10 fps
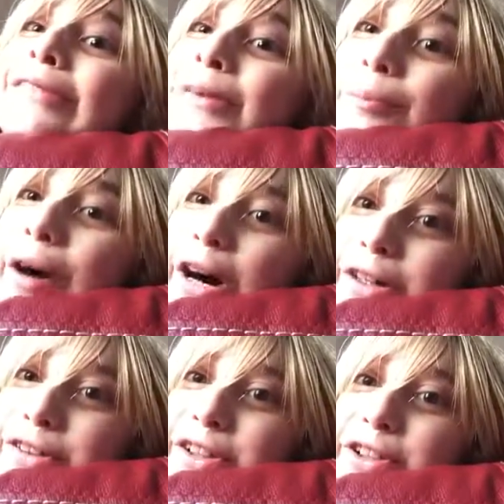the
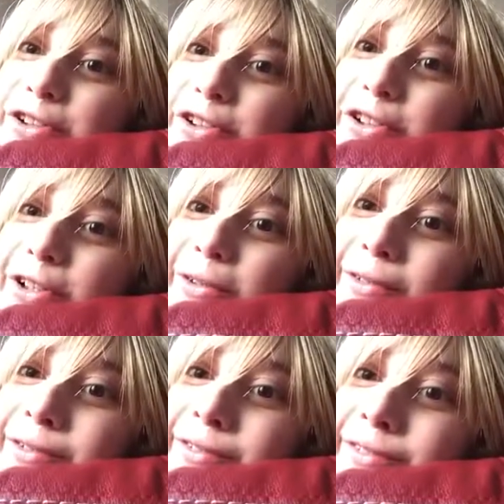Moxy Show.
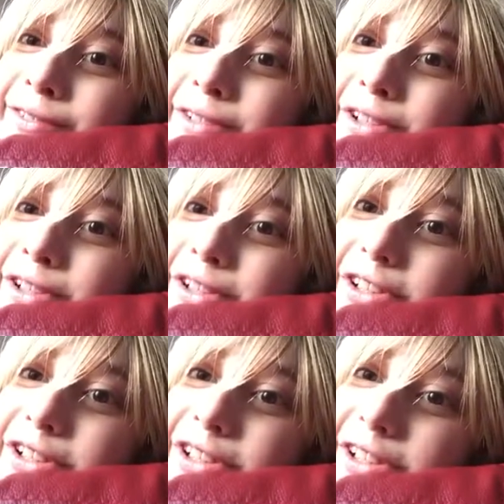
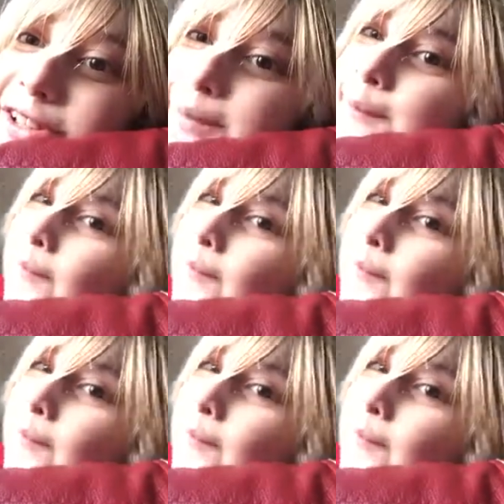Yeah.